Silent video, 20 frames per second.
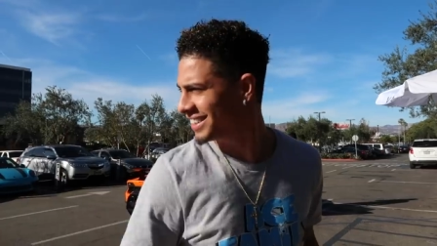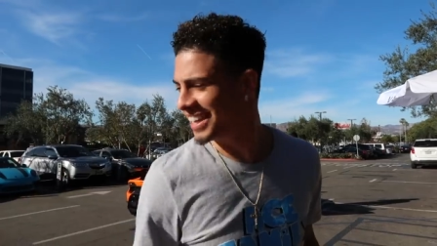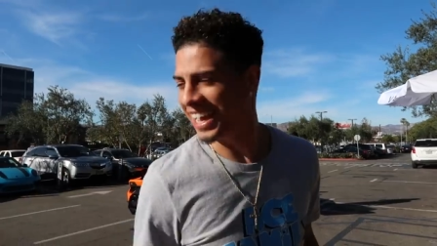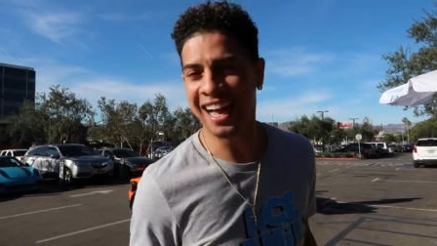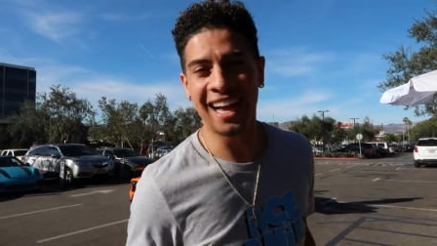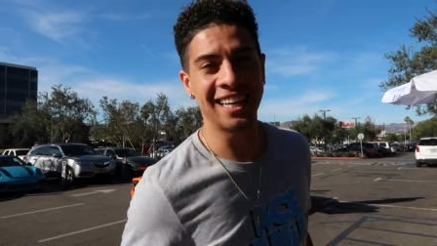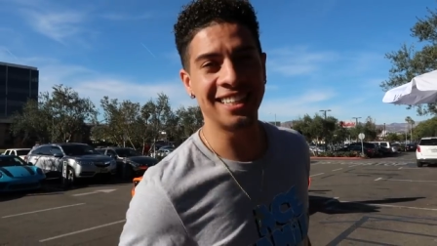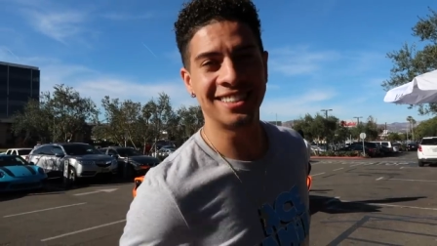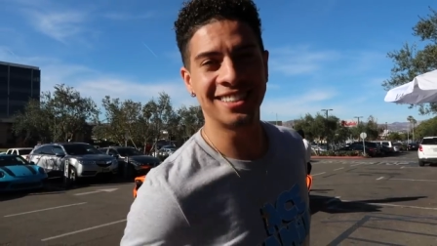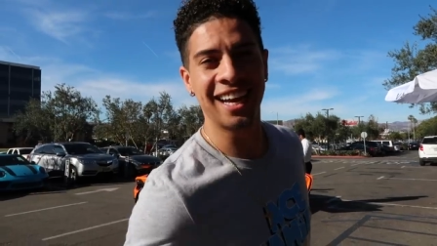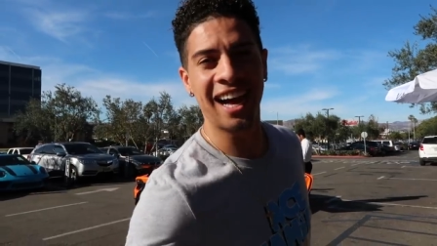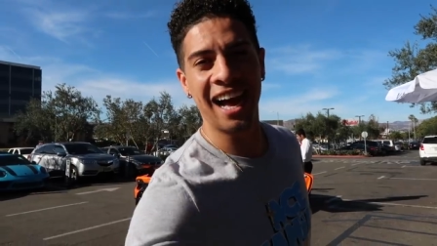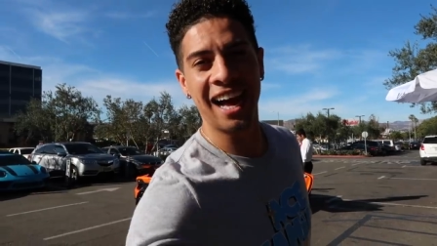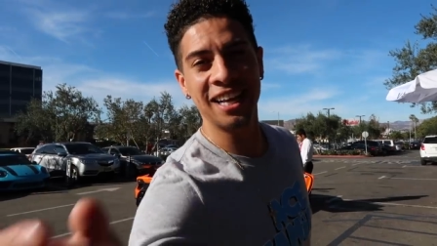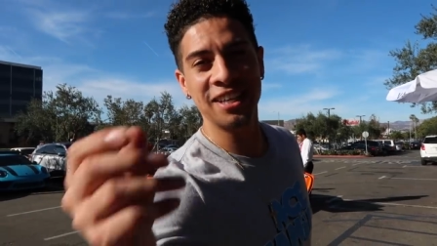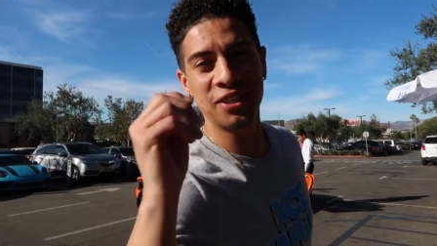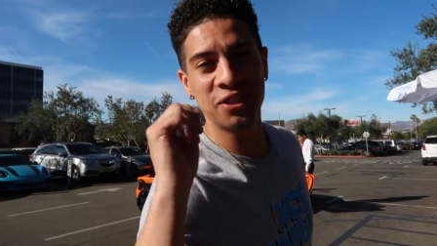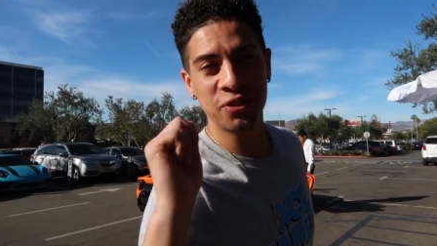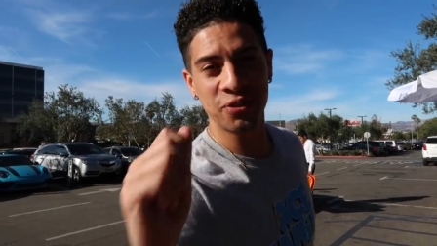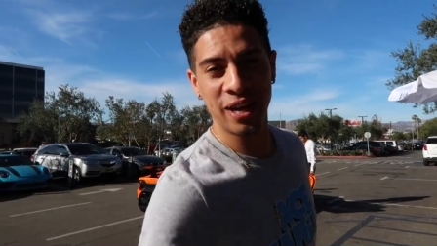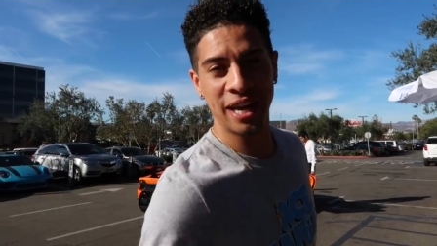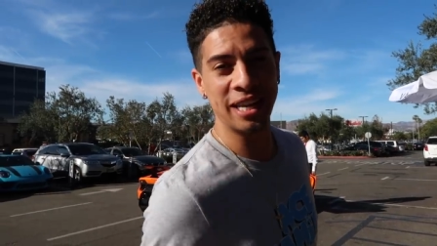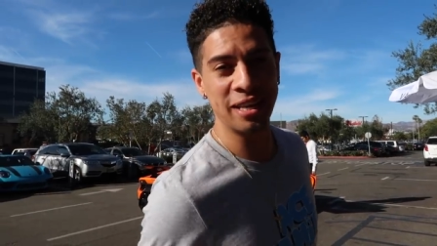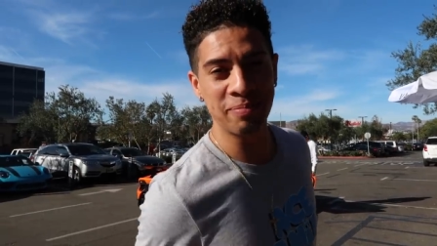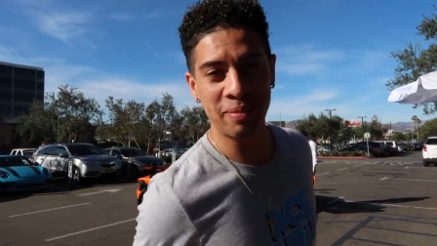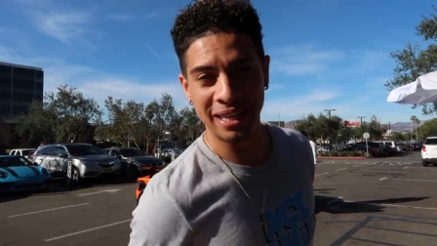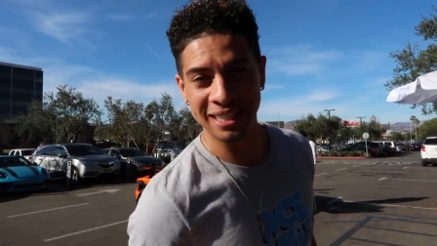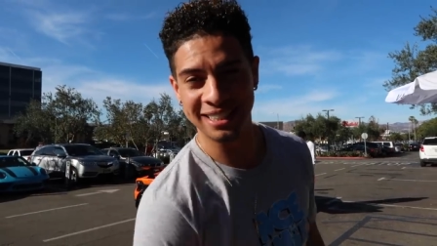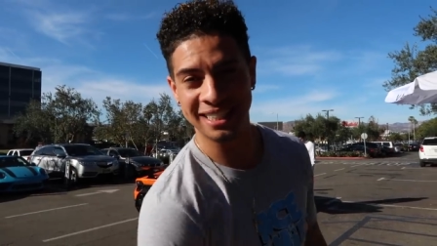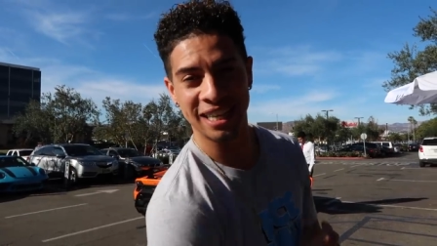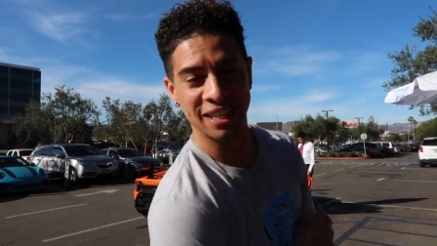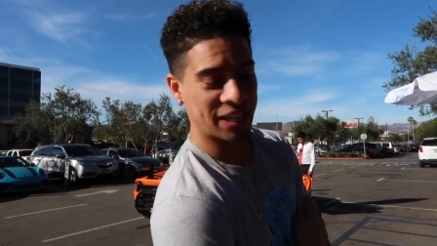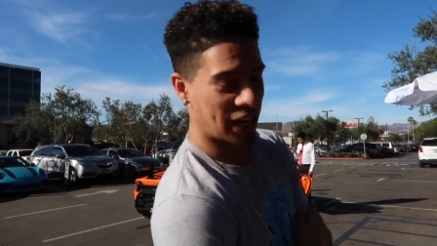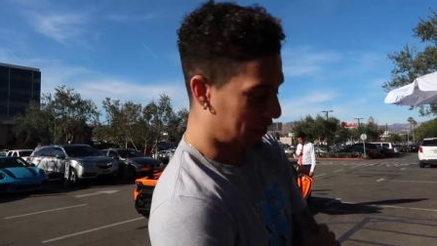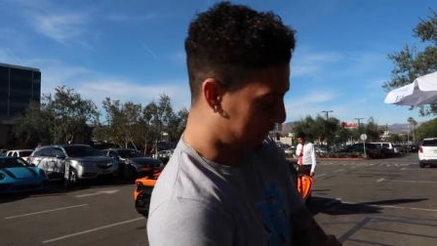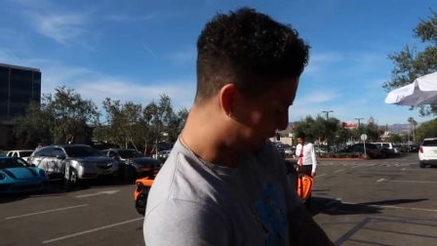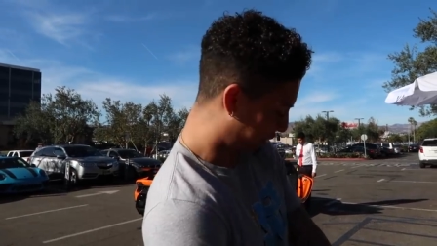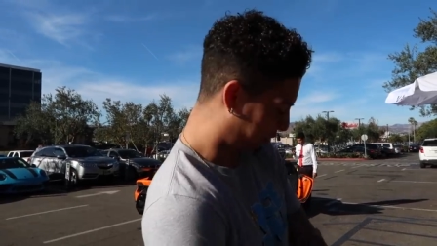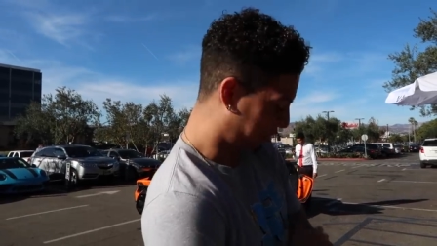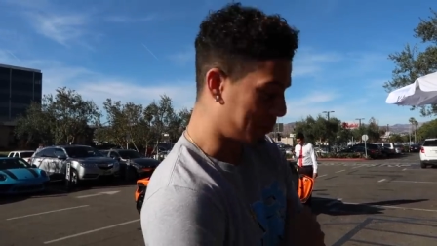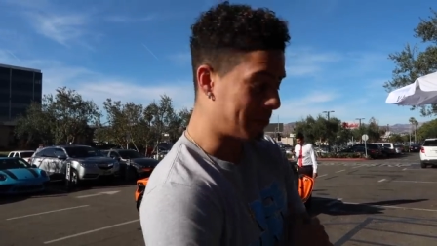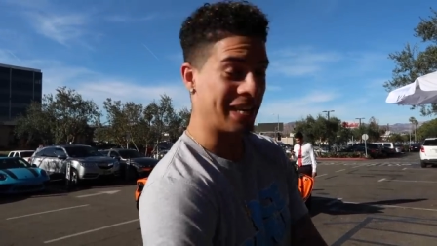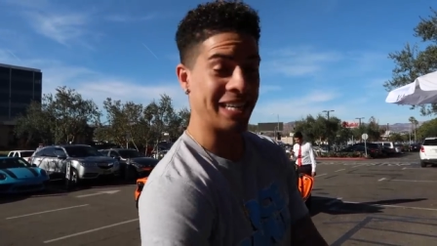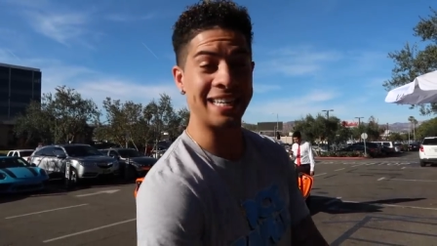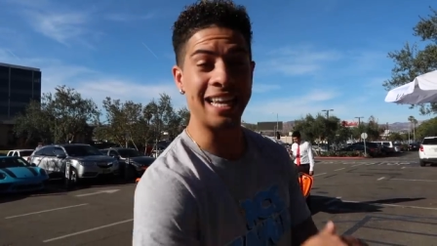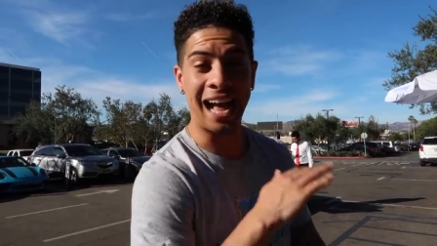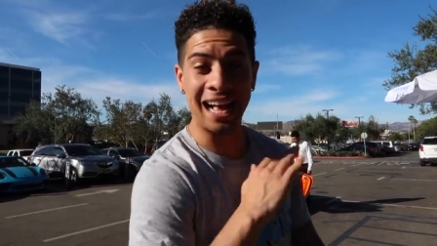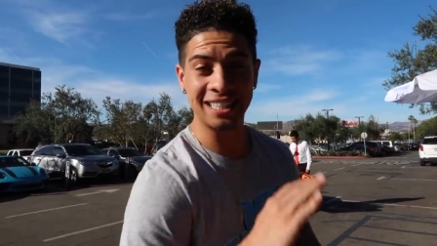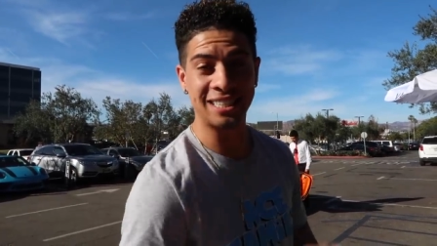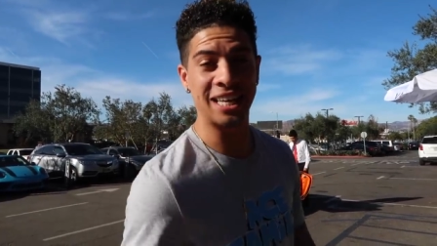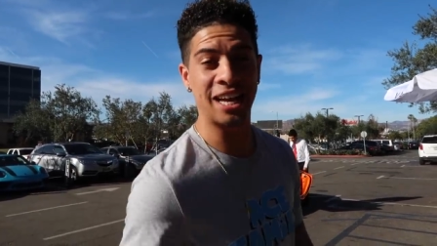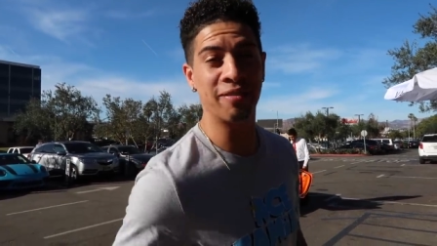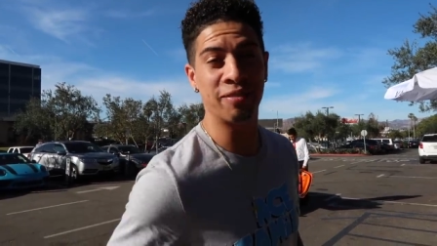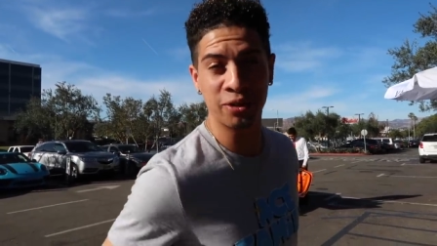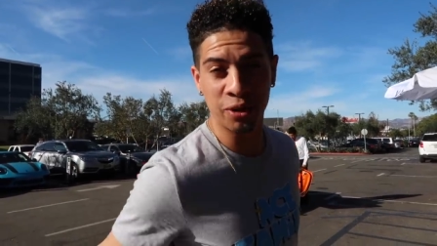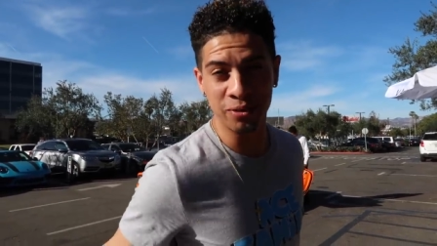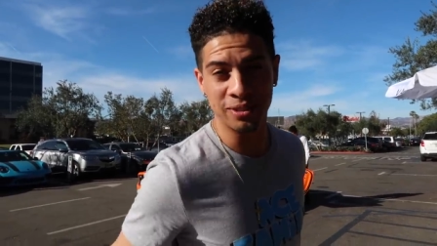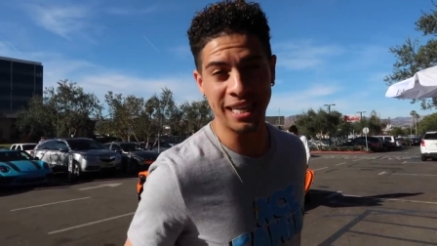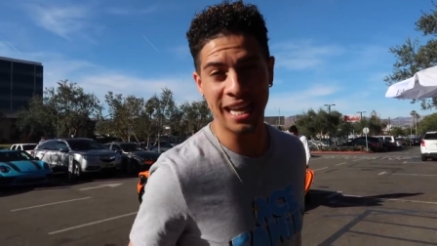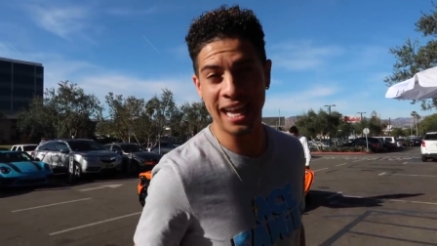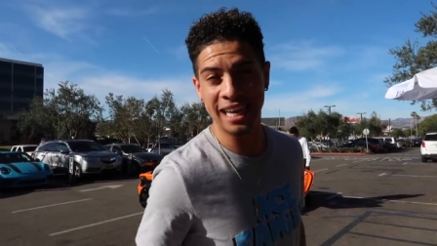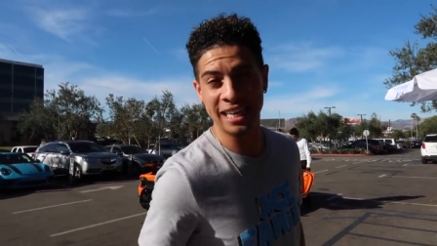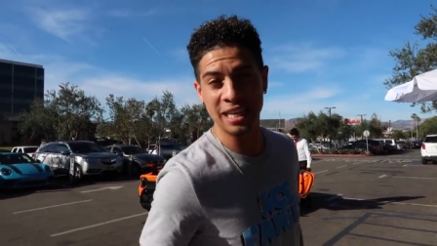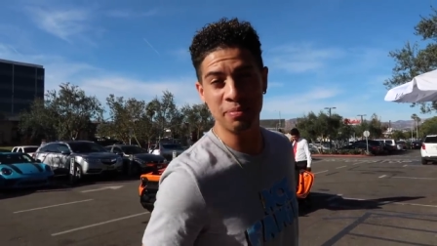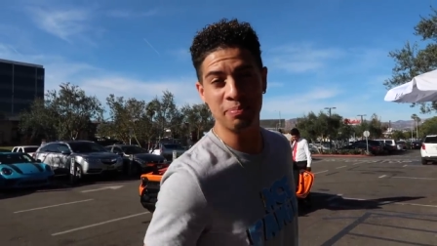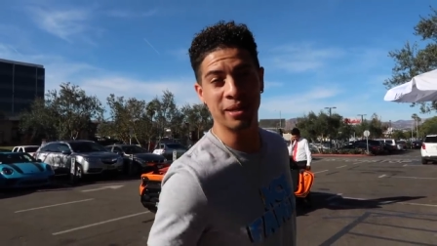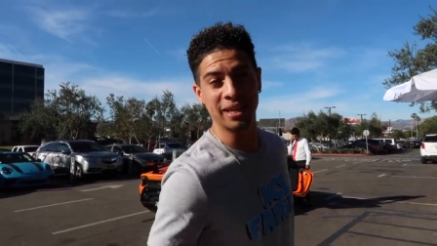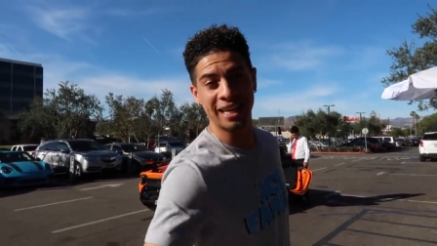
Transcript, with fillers: Guys, God created my skin color for me not to ever go tanning,